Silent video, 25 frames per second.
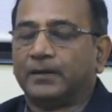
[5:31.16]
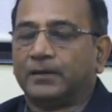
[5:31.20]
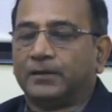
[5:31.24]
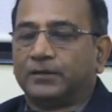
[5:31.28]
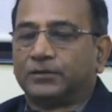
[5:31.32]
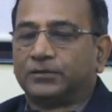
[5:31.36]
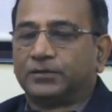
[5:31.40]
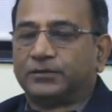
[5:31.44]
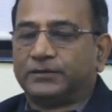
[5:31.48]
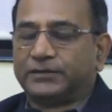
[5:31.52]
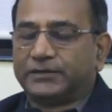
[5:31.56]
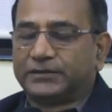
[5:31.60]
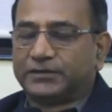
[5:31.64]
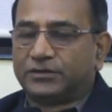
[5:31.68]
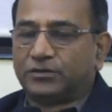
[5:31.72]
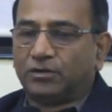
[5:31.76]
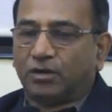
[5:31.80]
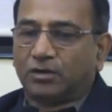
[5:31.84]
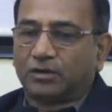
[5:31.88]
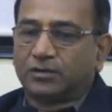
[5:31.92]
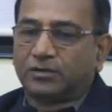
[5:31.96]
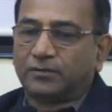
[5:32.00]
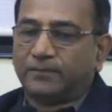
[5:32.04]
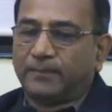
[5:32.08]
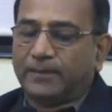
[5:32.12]
So this
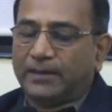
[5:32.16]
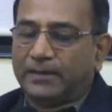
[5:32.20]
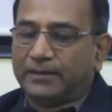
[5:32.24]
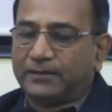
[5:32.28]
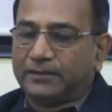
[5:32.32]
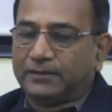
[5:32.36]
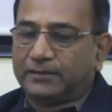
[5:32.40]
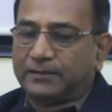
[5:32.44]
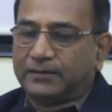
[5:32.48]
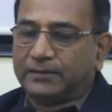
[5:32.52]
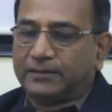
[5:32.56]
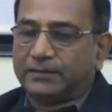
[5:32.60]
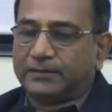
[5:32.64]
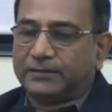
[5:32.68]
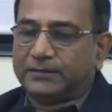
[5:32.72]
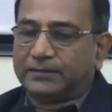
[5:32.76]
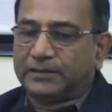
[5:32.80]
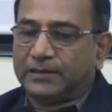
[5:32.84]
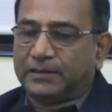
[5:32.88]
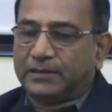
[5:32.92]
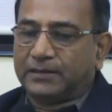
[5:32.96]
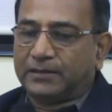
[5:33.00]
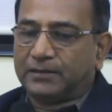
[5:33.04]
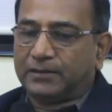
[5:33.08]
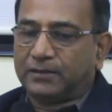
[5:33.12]
document is
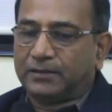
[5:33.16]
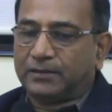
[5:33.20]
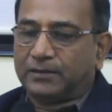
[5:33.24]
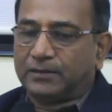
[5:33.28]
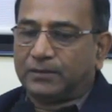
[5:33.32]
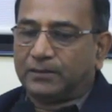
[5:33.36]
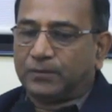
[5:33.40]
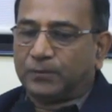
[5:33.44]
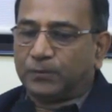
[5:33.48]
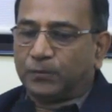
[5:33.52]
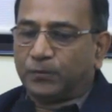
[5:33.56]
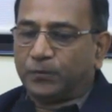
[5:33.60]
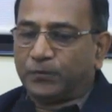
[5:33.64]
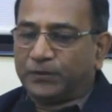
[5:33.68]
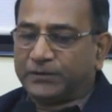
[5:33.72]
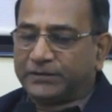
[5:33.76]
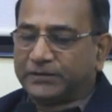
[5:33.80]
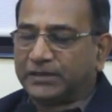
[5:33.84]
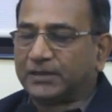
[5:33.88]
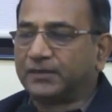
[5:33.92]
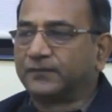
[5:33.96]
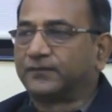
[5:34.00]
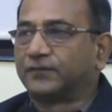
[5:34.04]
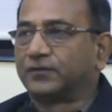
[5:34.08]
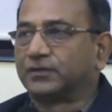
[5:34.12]
a
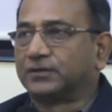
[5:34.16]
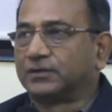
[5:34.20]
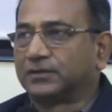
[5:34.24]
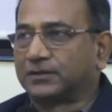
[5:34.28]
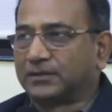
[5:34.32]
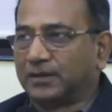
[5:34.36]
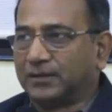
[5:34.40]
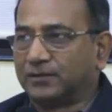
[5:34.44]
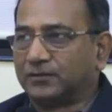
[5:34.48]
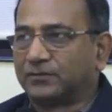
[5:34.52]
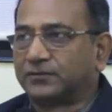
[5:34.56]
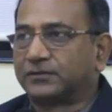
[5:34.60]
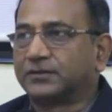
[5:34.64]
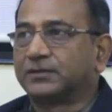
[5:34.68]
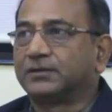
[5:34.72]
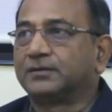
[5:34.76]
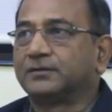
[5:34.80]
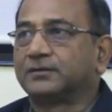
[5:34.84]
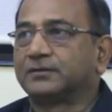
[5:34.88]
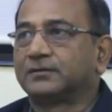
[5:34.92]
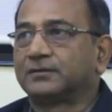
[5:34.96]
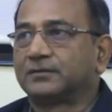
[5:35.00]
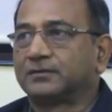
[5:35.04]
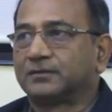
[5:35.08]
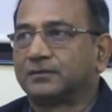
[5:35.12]
vision for the country,
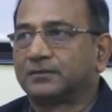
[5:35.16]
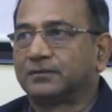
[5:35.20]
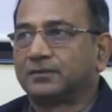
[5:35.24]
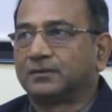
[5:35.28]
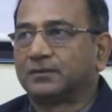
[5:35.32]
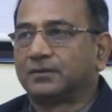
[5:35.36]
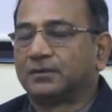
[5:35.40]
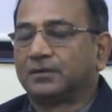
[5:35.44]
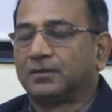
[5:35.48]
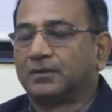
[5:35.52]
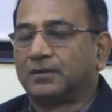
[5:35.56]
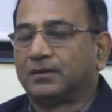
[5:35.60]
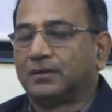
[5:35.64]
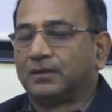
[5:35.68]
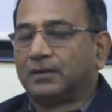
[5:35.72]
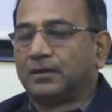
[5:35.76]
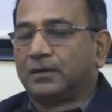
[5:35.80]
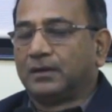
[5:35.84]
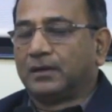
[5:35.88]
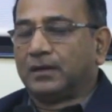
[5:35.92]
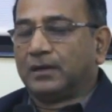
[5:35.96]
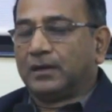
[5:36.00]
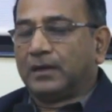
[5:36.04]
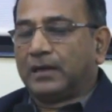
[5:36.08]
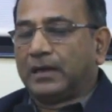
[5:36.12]

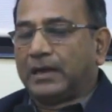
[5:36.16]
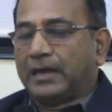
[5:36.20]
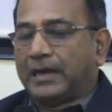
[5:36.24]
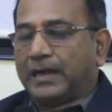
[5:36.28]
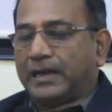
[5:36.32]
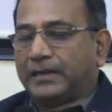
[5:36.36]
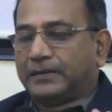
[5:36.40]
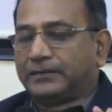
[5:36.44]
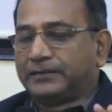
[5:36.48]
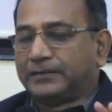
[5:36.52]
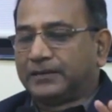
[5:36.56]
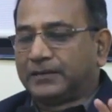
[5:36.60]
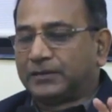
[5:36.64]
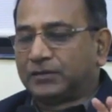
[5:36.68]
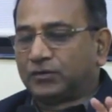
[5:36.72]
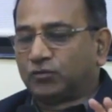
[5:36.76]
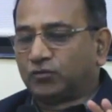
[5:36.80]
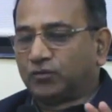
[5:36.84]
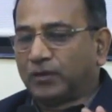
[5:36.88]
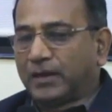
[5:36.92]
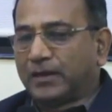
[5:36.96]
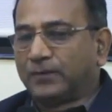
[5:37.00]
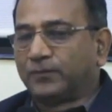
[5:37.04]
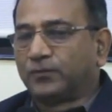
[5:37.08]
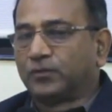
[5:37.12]
and there are
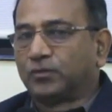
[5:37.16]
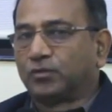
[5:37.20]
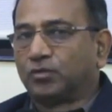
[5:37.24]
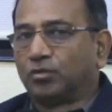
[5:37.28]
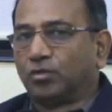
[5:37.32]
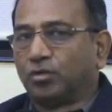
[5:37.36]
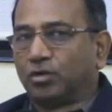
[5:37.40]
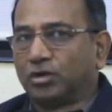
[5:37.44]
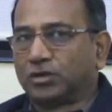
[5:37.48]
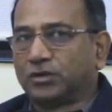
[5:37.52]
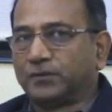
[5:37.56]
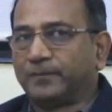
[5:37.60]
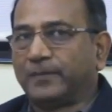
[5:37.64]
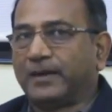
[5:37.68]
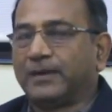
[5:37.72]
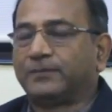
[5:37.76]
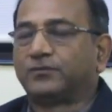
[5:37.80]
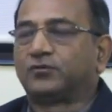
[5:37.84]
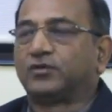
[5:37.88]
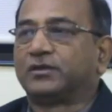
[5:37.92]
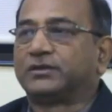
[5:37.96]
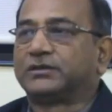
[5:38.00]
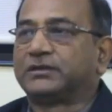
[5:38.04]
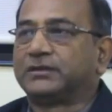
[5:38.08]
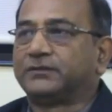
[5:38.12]
12 roadmaps
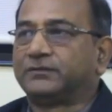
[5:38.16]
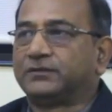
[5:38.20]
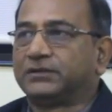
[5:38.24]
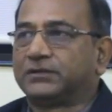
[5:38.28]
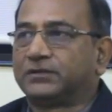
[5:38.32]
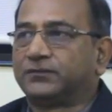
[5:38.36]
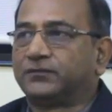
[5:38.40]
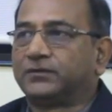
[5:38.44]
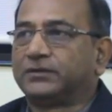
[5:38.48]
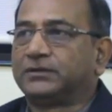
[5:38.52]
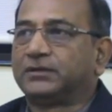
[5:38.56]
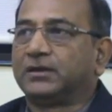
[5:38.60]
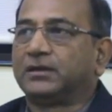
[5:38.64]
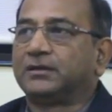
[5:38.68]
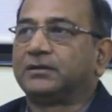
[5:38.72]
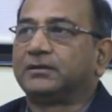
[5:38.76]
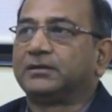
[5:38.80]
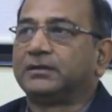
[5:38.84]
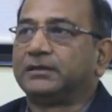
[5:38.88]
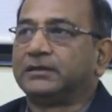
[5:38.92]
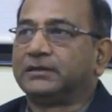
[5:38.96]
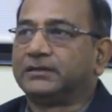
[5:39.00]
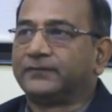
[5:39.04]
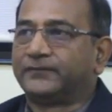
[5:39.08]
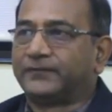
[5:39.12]
to achieve this vision
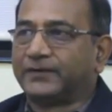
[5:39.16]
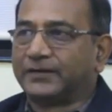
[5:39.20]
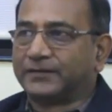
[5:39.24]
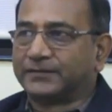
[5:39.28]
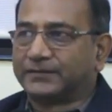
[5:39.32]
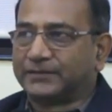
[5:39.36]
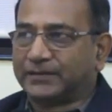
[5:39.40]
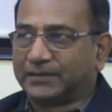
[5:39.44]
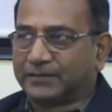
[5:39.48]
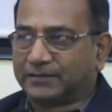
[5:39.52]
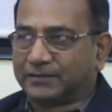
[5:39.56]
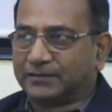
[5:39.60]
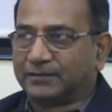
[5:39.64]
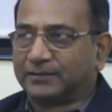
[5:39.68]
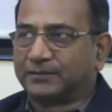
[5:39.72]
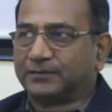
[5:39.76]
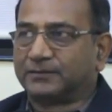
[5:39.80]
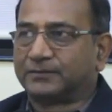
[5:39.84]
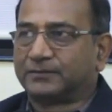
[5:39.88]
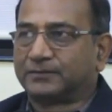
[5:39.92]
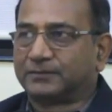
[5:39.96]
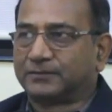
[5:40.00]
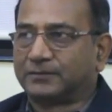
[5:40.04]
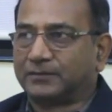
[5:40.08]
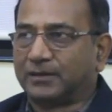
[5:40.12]
in different sectors.
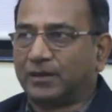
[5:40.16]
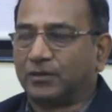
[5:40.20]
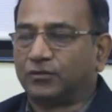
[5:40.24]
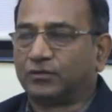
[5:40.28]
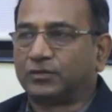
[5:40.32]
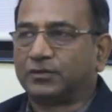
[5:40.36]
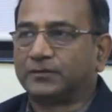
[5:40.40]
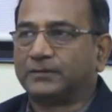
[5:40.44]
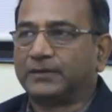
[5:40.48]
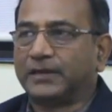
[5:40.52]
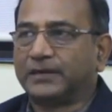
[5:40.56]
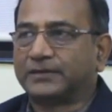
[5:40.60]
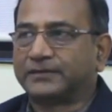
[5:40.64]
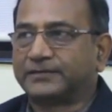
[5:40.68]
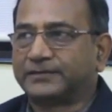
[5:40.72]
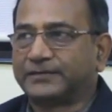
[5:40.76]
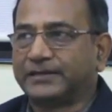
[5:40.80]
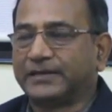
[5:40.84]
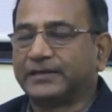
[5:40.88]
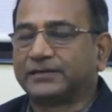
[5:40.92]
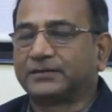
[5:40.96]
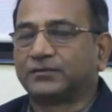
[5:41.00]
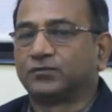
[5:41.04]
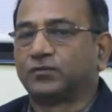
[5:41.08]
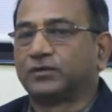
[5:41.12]
Out of that,
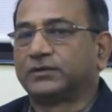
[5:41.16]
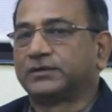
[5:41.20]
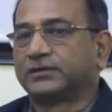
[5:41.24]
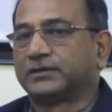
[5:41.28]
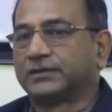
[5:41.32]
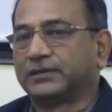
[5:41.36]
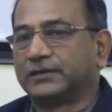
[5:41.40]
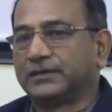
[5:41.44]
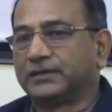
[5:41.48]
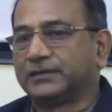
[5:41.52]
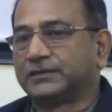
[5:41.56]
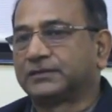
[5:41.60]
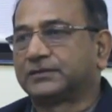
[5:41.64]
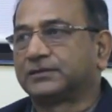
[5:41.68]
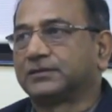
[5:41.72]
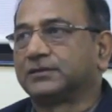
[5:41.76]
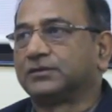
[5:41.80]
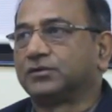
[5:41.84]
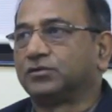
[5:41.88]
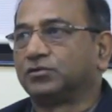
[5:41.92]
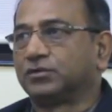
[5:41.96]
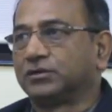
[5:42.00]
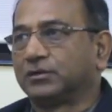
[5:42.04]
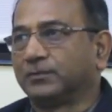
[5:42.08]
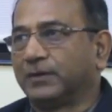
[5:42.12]
6 was released
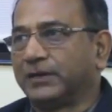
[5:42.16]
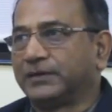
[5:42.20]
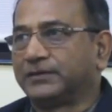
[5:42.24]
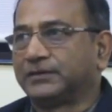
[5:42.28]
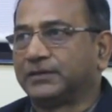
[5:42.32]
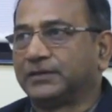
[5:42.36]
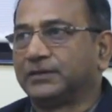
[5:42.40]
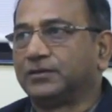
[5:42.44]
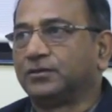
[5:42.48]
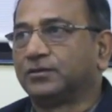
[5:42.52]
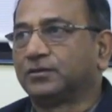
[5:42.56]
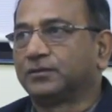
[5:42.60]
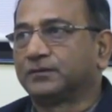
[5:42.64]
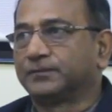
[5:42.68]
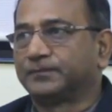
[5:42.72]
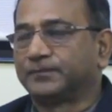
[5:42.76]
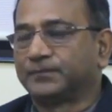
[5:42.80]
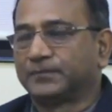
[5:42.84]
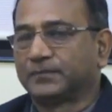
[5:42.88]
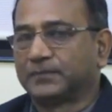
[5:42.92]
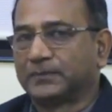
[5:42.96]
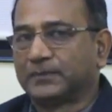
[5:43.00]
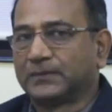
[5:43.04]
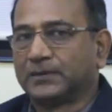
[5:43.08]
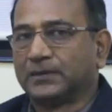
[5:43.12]
during my tenure.
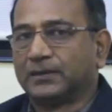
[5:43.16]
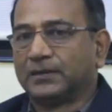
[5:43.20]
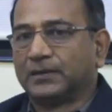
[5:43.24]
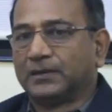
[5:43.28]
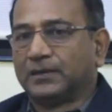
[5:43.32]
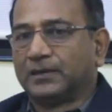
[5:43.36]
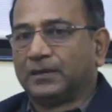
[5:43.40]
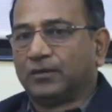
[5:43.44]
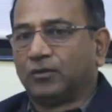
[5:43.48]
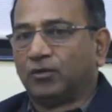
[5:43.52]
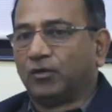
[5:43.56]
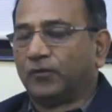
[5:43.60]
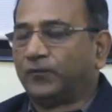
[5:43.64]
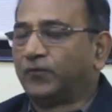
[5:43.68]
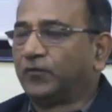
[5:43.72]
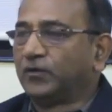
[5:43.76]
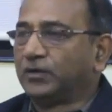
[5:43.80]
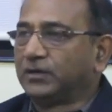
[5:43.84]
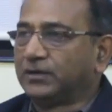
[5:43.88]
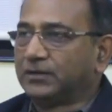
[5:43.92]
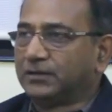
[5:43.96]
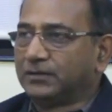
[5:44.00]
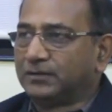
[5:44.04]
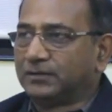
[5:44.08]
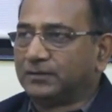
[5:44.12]

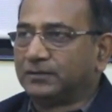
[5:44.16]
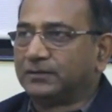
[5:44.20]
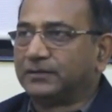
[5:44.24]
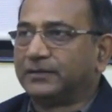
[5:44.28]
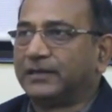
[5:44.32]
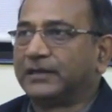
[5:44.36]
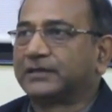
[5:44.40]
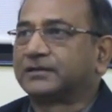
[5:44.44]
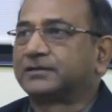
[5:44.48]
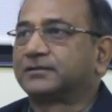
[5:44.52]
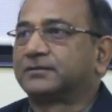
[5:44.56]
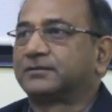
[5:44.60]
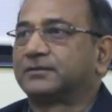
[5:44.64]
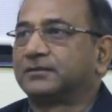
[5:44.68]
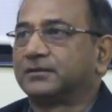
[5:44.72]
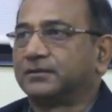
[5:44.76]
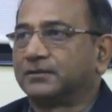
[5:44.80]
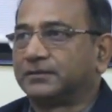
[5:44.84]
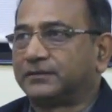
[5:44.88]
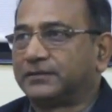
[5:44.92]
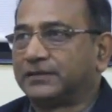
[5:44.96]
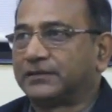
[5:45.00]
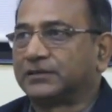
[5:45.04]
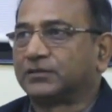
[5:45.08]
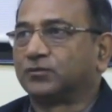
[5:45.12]
Hopefully, next
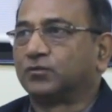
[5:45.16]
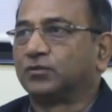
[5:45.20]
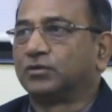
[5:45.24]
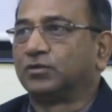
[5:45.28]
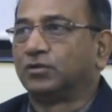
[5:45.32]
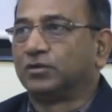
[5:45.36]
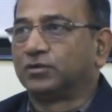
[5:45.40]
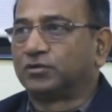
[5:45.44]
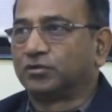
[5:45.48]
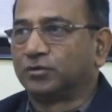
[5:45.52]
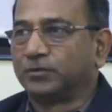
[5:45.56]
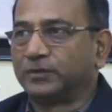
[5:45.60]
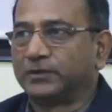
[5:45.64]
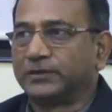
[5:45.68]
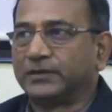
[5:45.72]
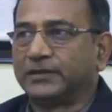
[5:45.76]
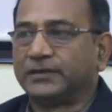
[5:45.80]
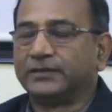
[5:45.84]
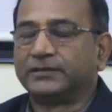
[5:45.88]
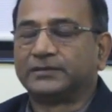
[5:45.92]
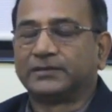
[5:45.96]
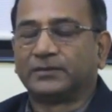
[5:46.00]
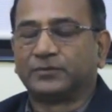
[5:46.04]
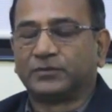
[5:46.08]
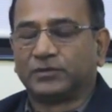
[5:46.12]
6 would also be
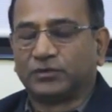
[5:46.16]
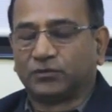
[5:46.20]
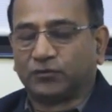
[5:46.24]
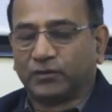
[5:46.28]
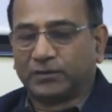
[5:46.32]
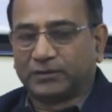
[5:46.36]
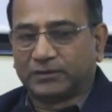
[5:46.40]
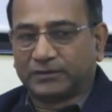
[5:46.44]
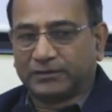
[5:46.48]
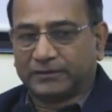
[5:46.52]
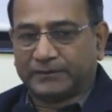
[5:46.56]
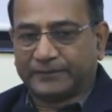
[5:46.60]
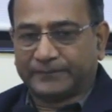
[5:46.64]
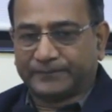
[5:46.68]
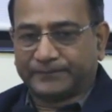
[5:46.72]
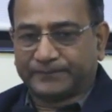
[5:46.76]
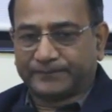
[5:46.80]
released subsequently.